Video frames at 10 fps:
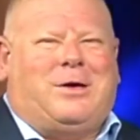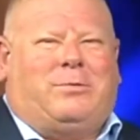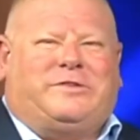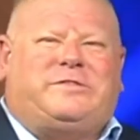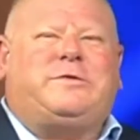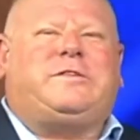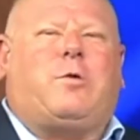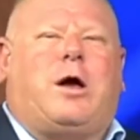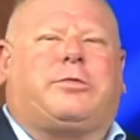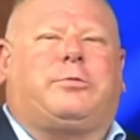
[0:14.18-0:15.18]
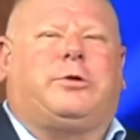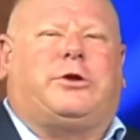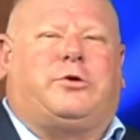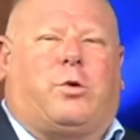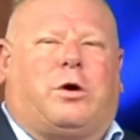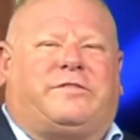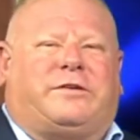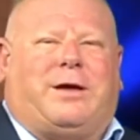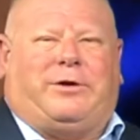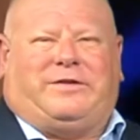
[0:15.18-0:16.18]
When Susie walked through the doors
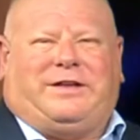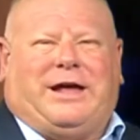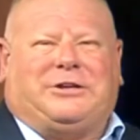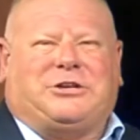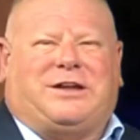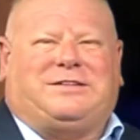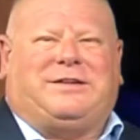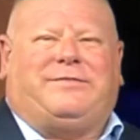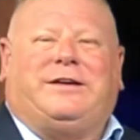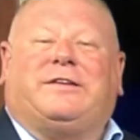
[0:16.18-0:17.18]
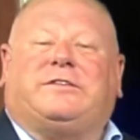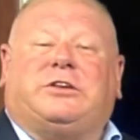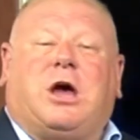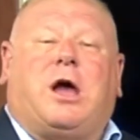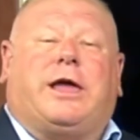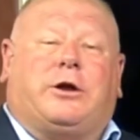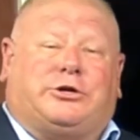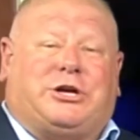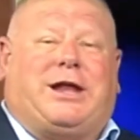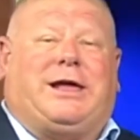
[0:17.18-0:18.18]
at WTHI TV as a young,
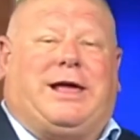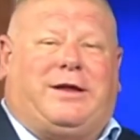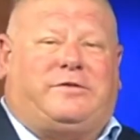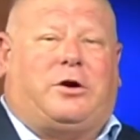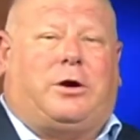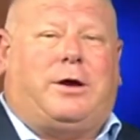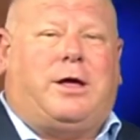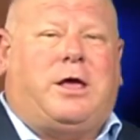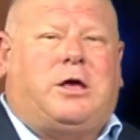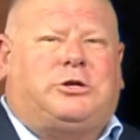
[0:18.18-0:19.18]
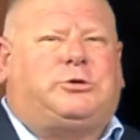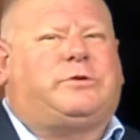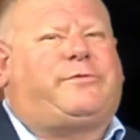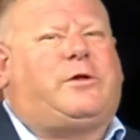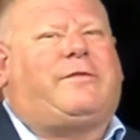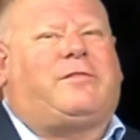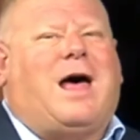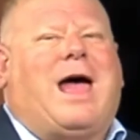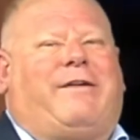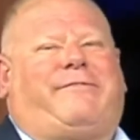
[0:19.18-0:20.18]
energetic intern, she was full of
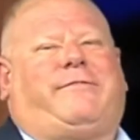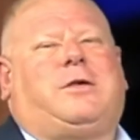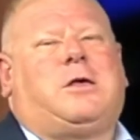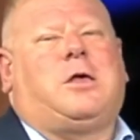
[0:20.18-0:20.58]
life,